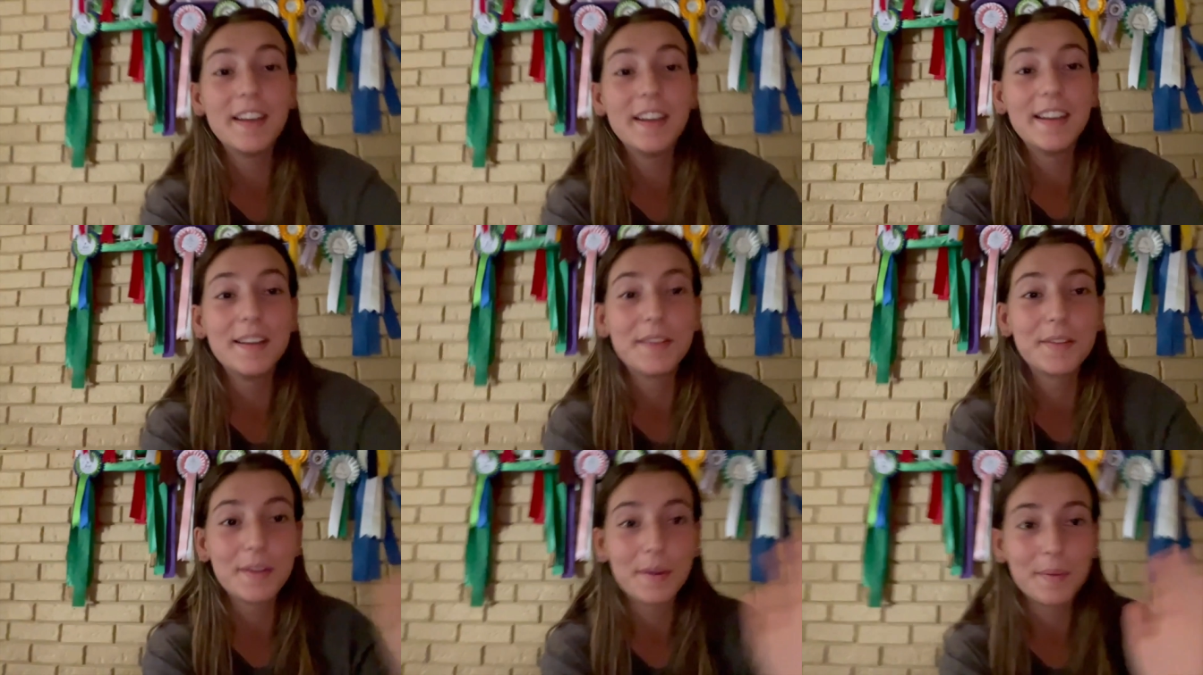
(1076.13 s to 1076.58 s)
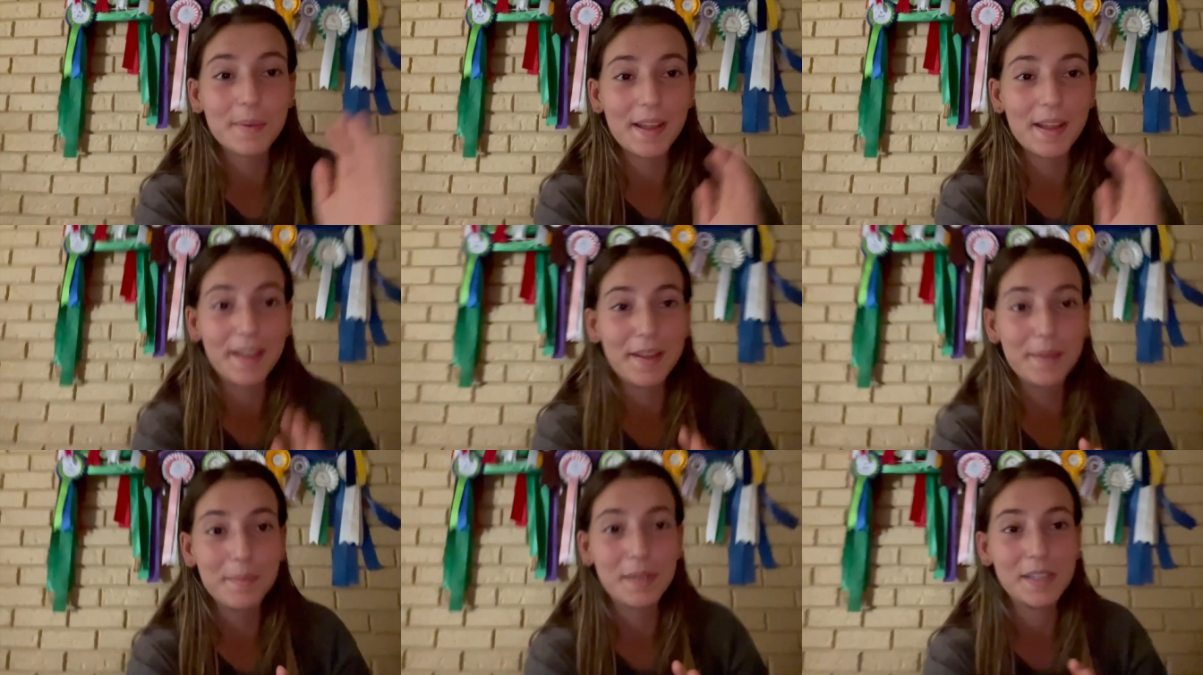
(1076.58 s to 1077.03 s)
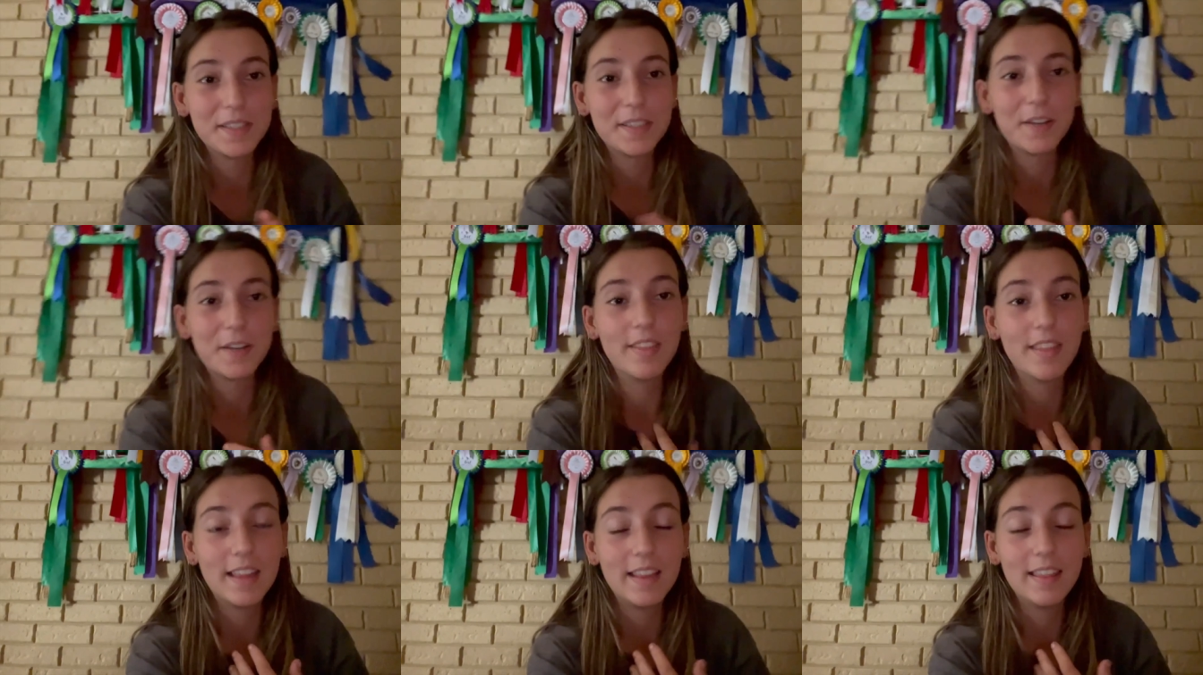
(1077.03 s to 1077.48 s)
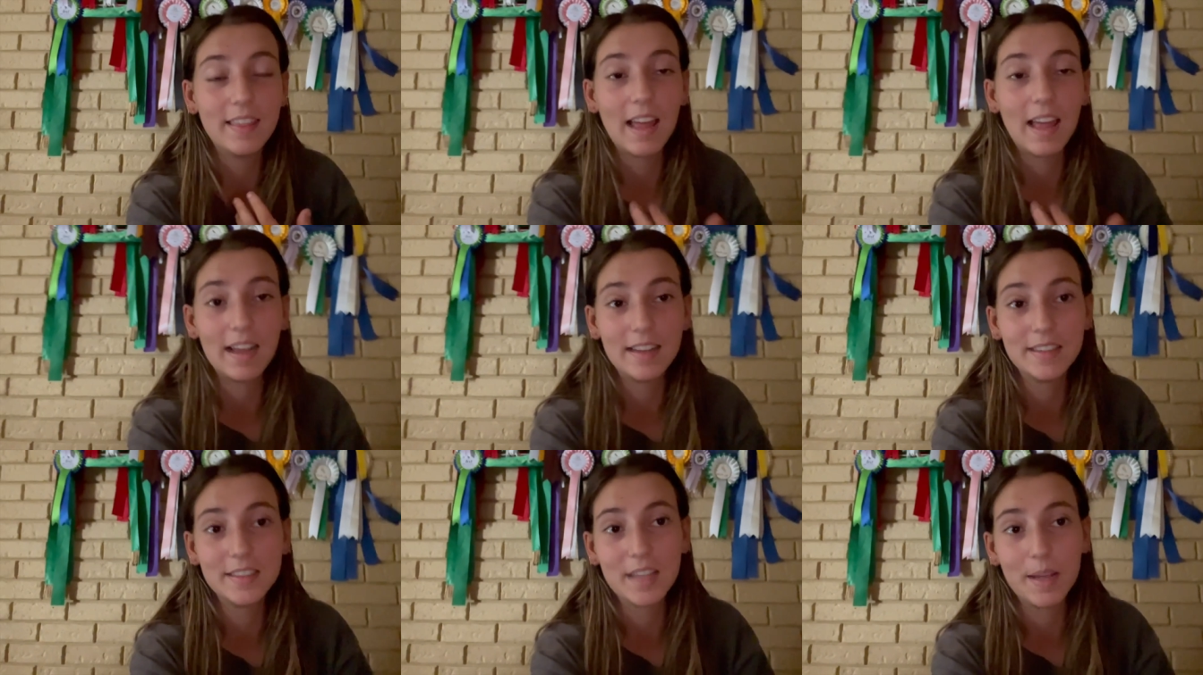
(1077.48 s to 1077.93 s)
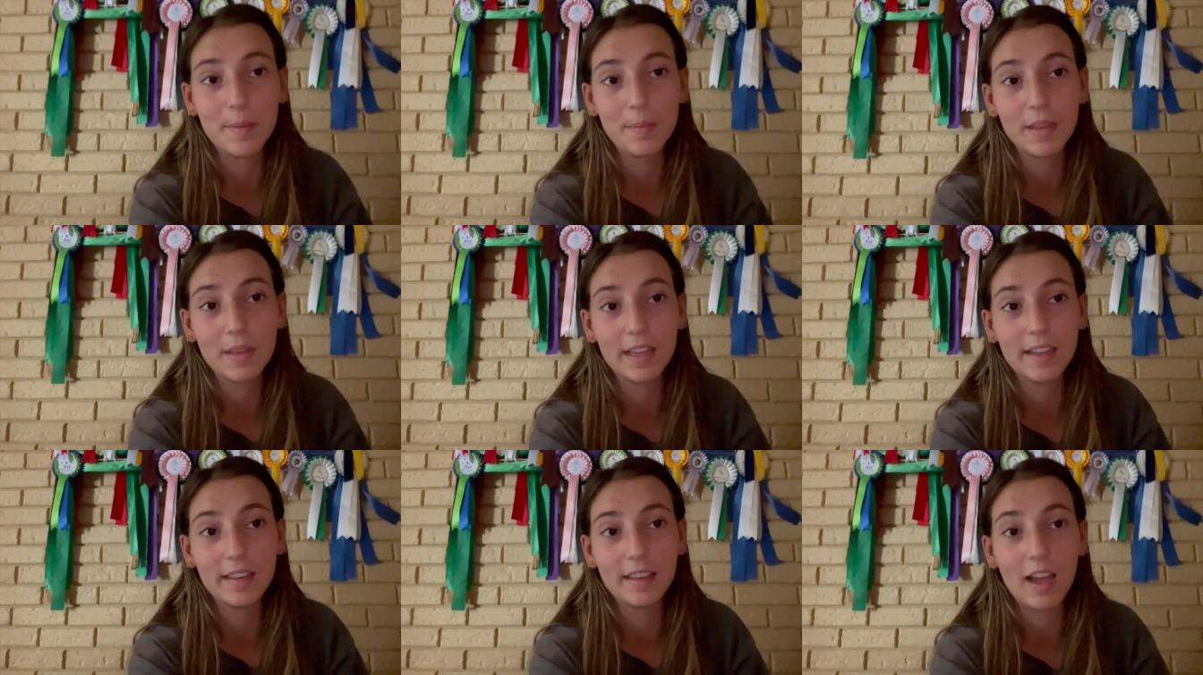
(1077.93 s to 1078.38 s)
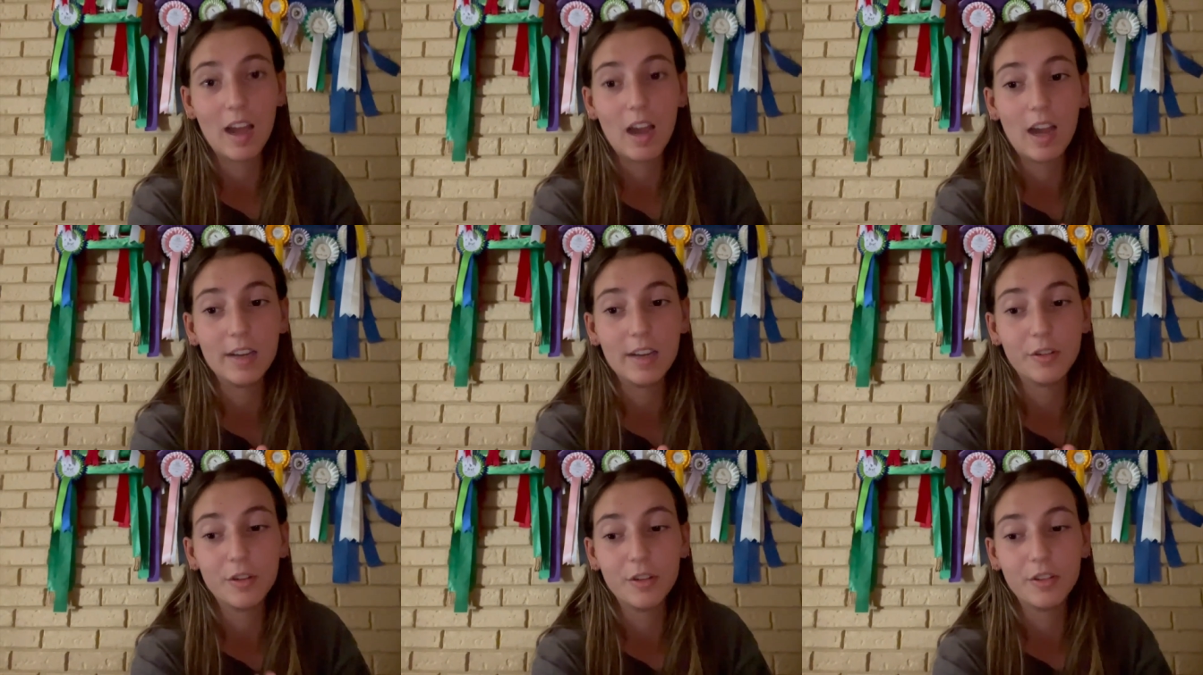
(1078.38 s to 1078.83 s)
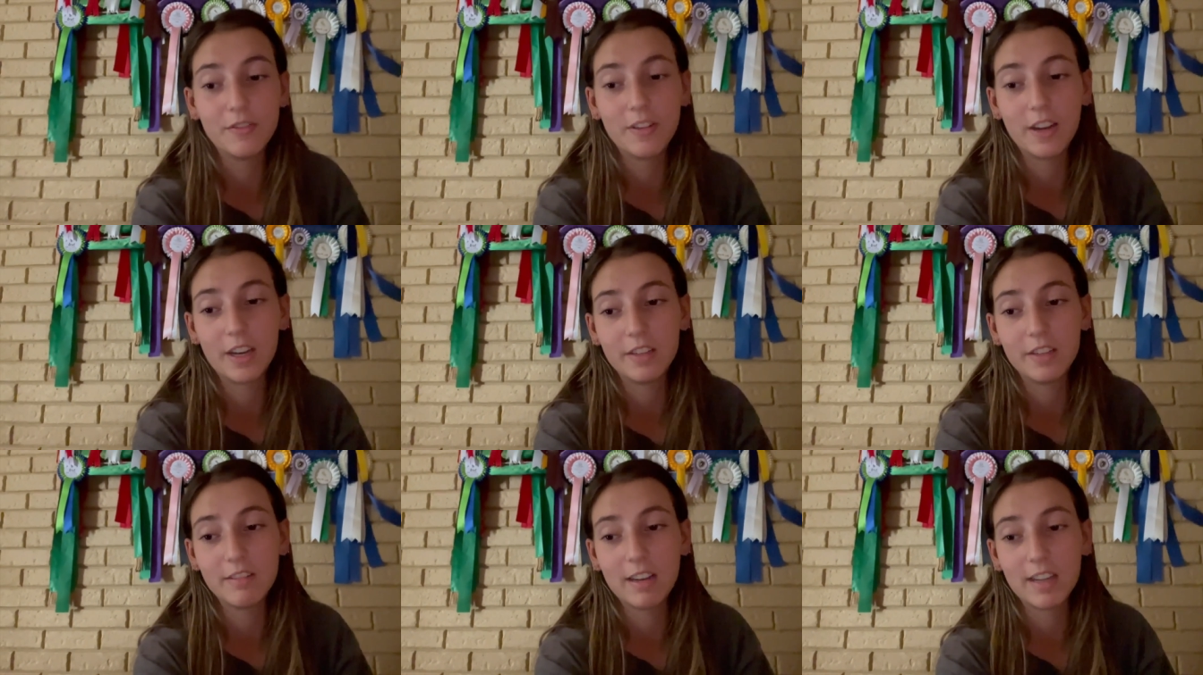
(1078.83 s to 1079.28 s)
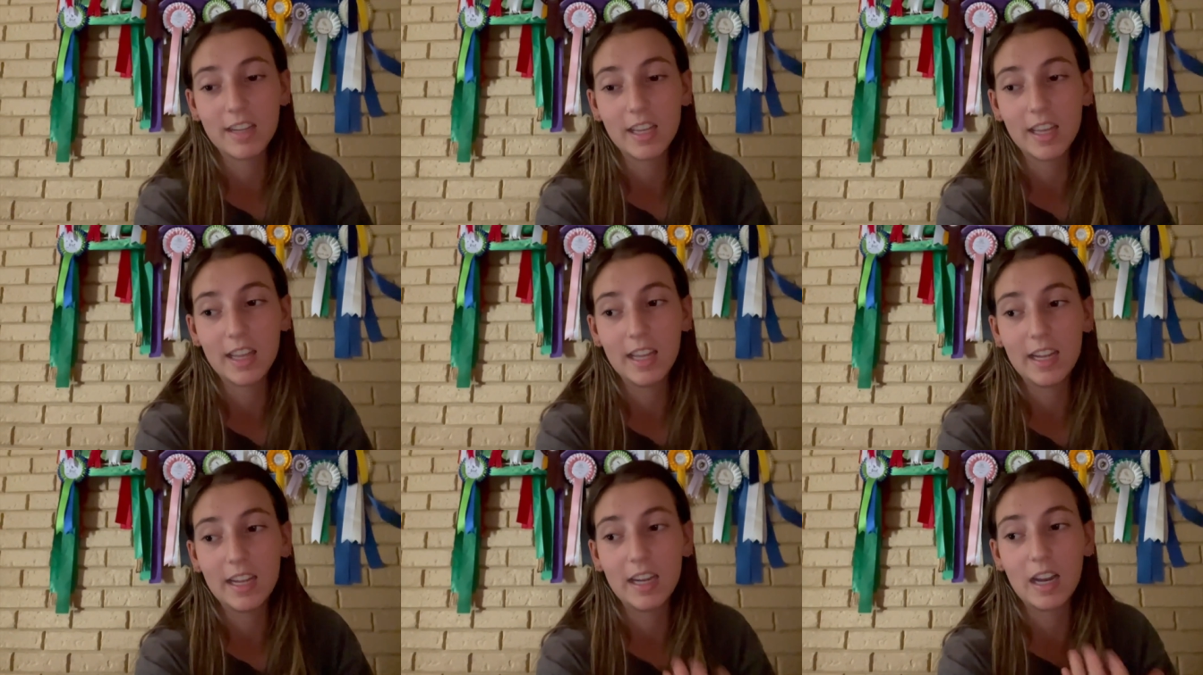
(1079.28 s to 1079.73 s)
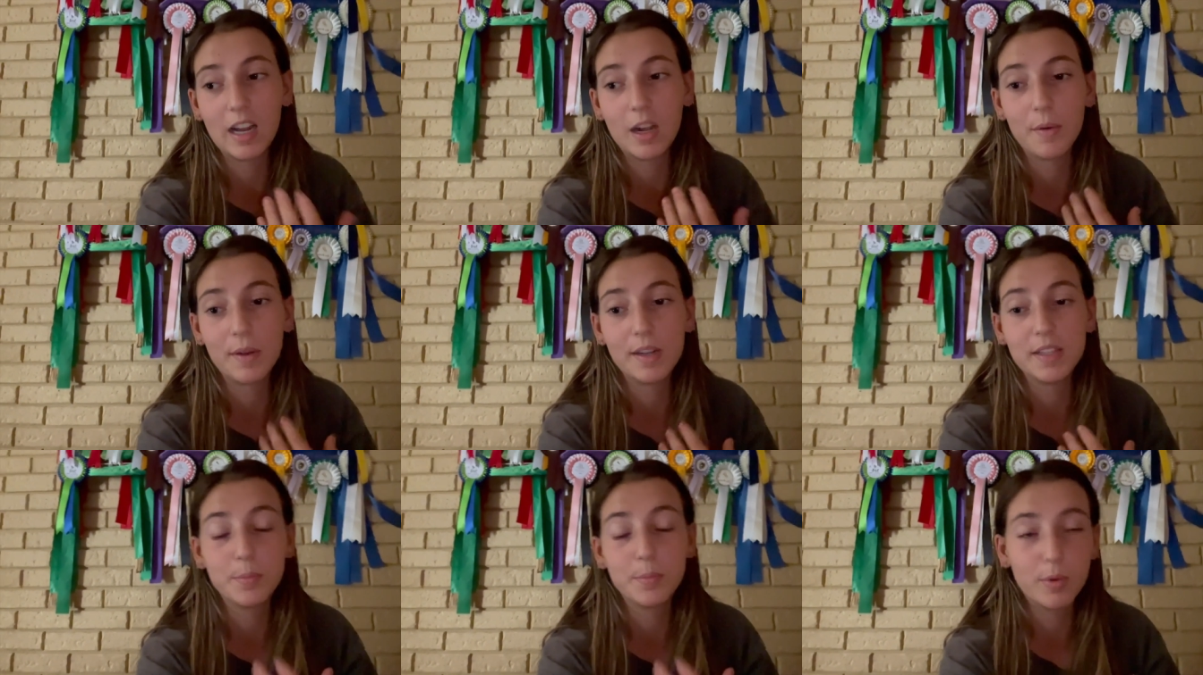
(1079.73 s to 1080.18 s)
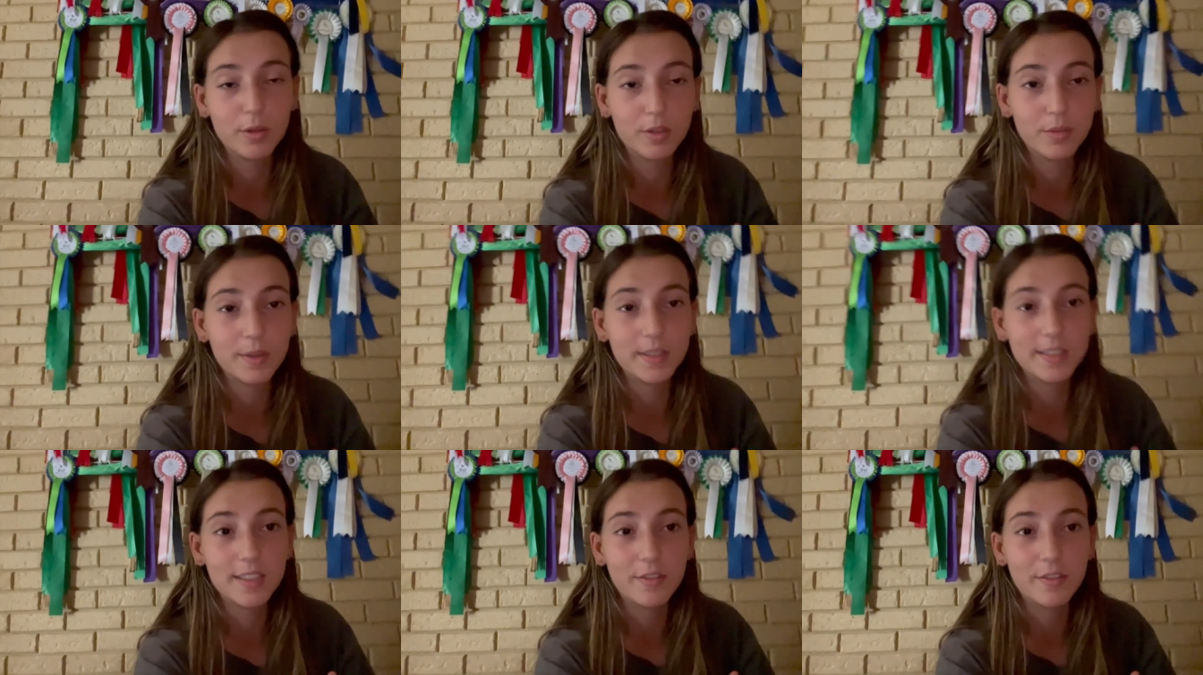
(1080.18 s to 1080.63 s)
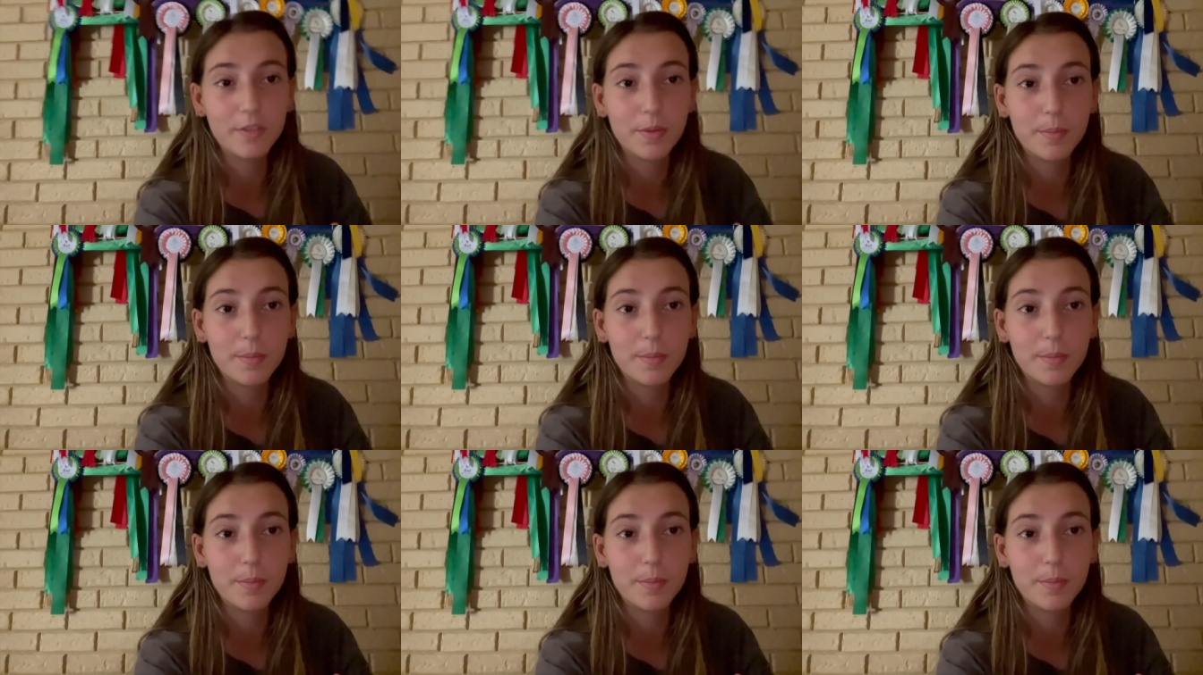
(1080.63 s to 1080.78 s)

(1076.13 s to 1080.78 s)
need to stop kicking myself that that is something that I do very regularly and I always push myself